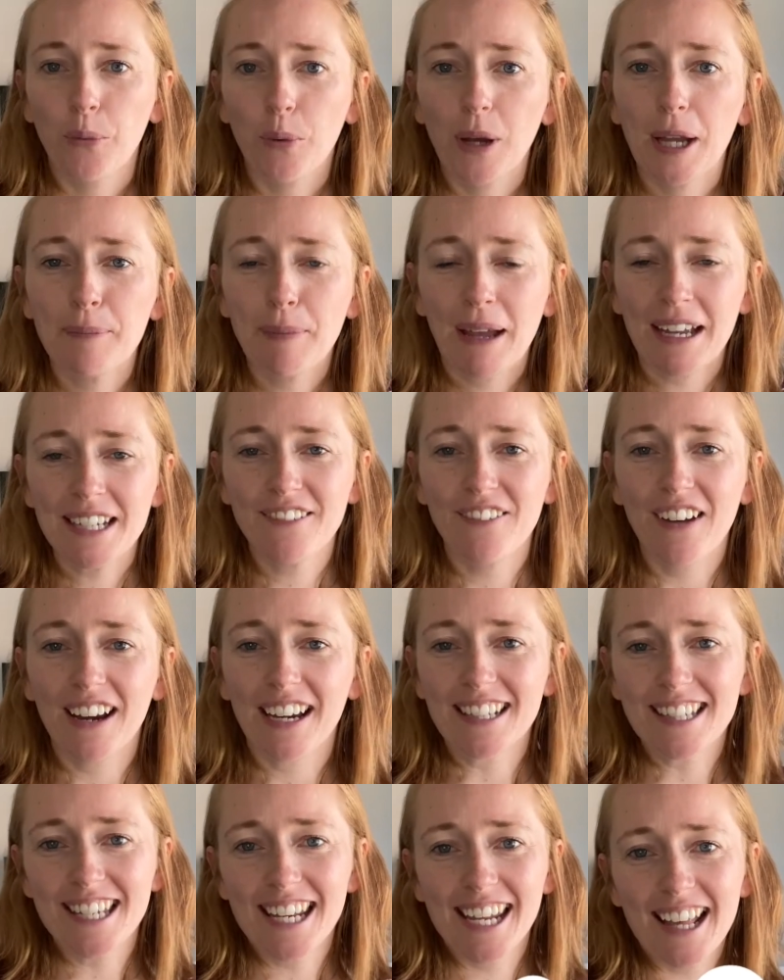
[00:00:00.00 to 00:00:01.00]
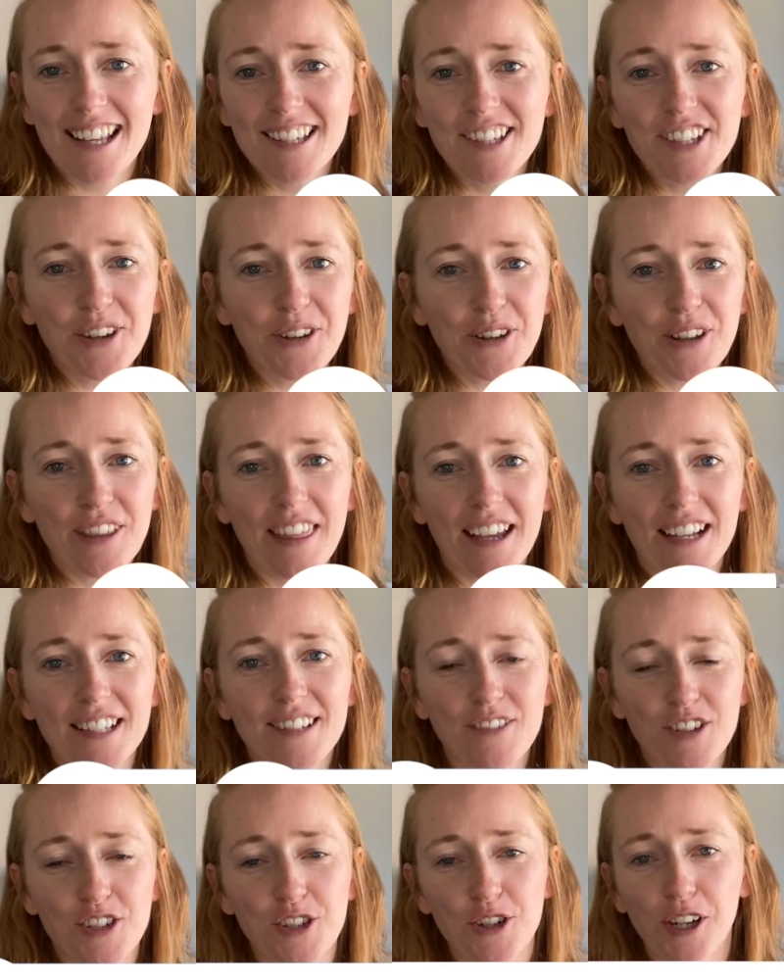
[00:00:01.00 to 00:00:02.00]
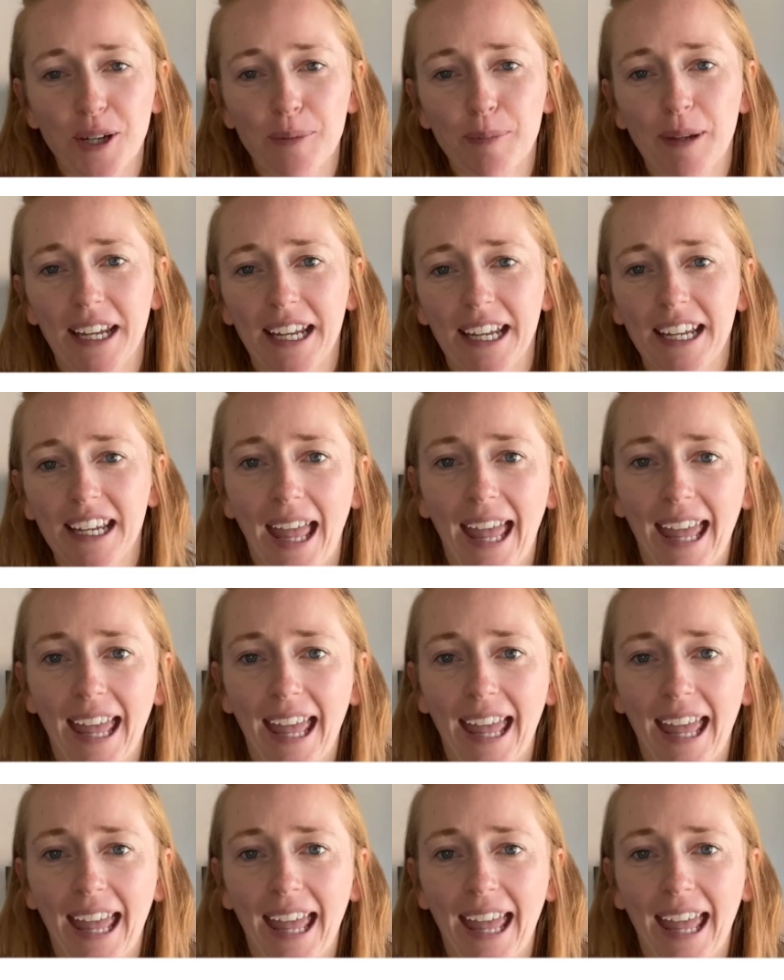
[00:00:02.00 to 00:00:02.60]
Welcome back to Vinyl Decal School. Thanks for joining me.